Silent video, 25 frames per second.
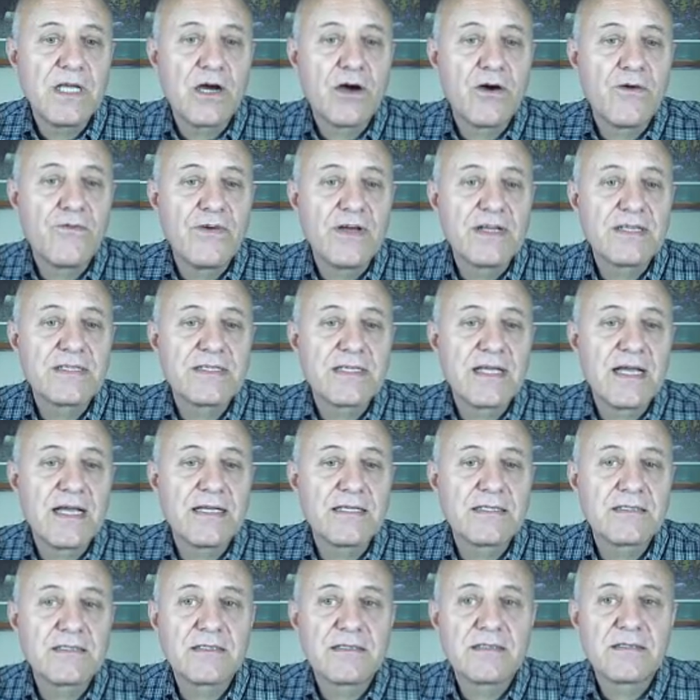Yehovah
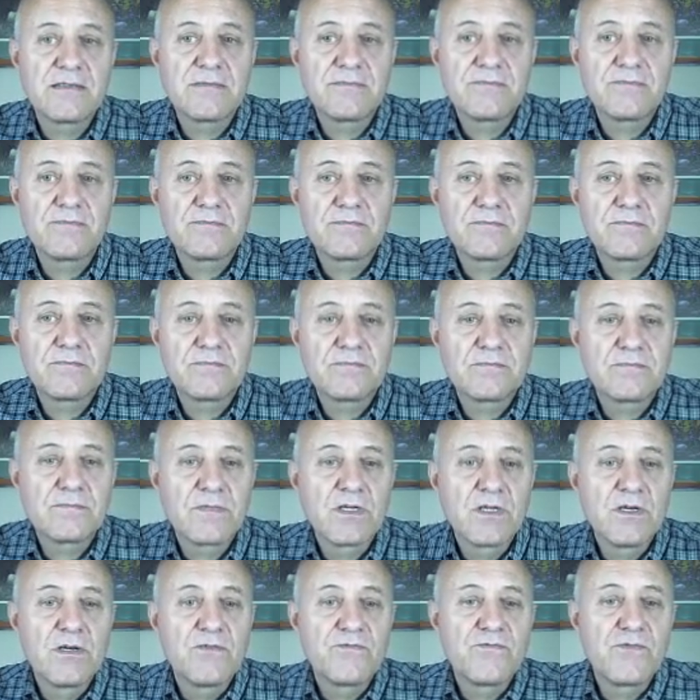says,
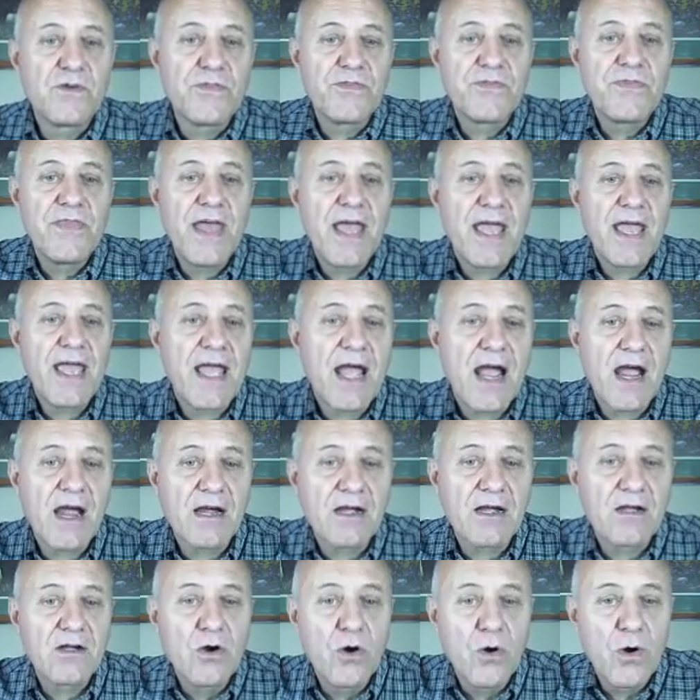for they
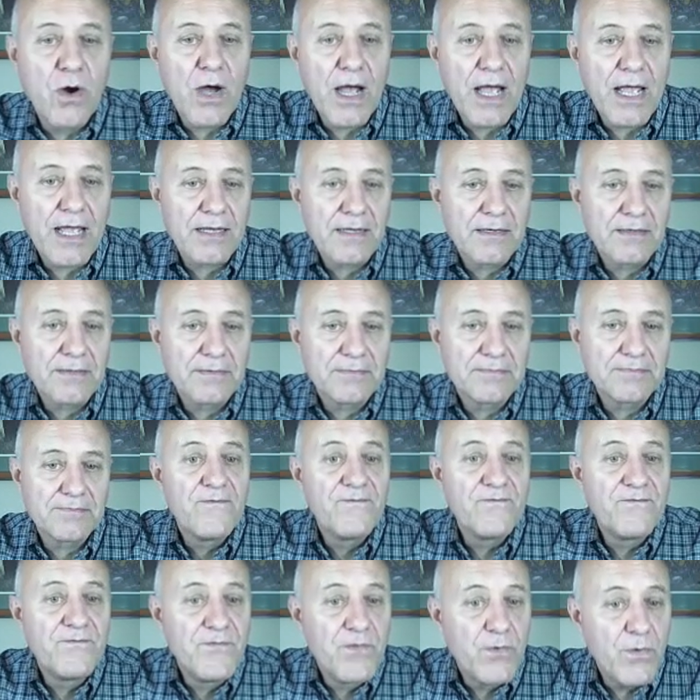are goy,
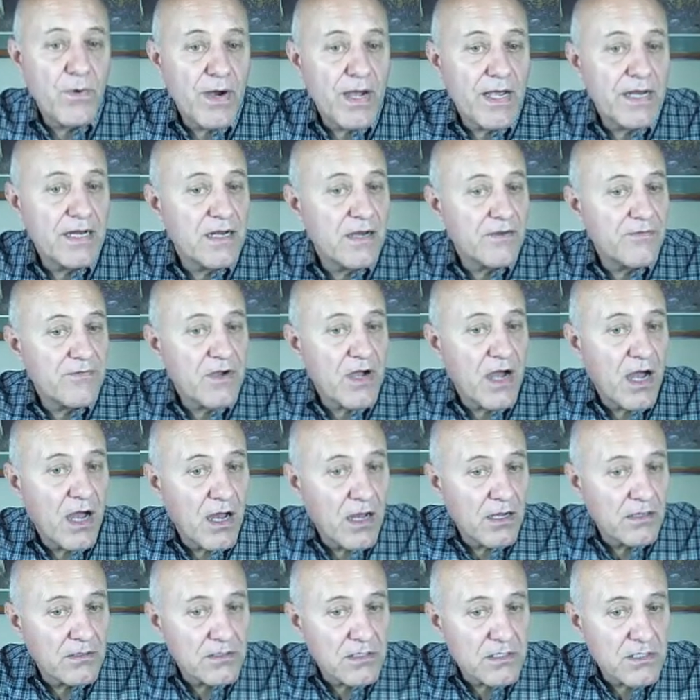void of
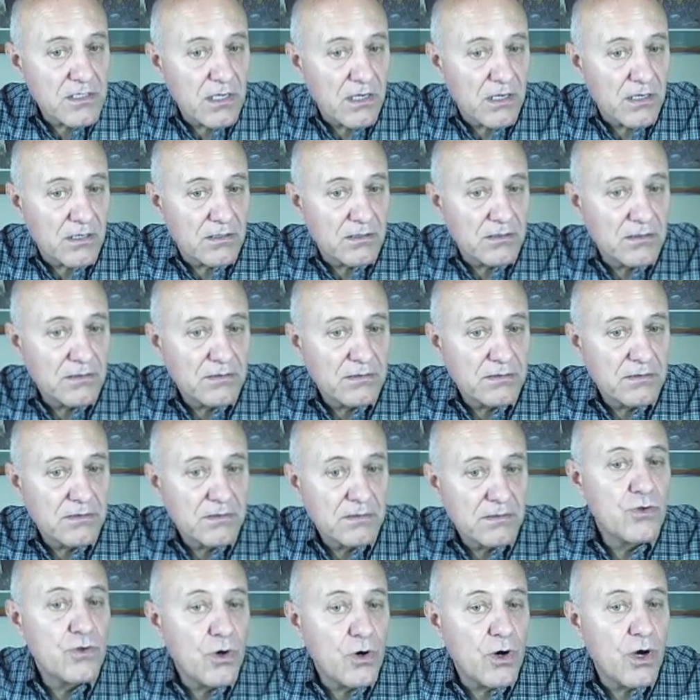counsel,
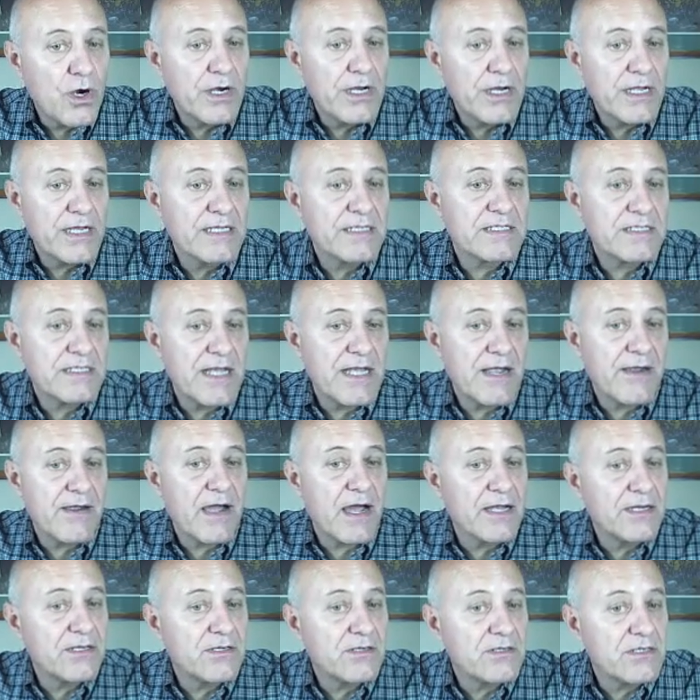nor is
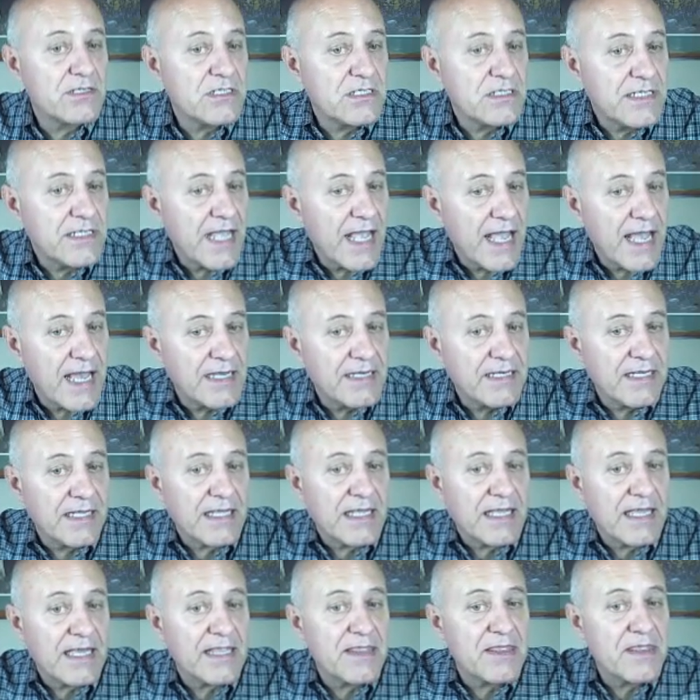there
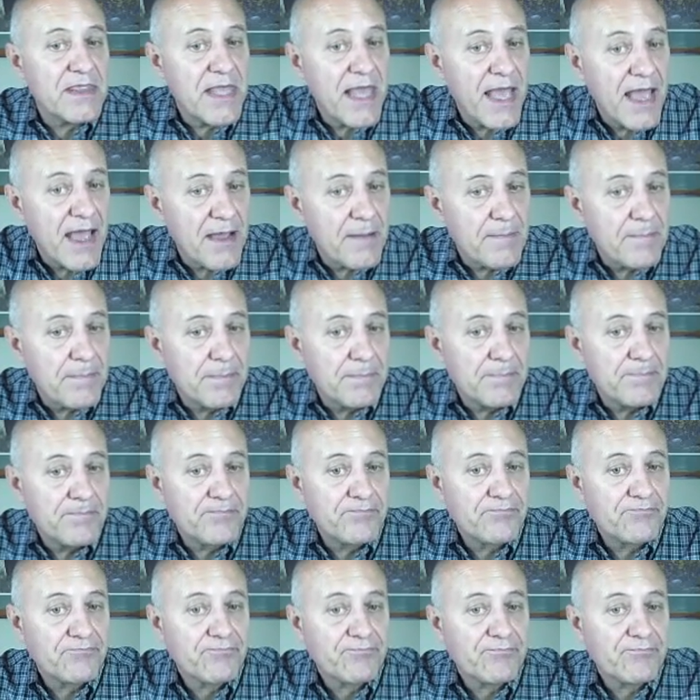understanding in them.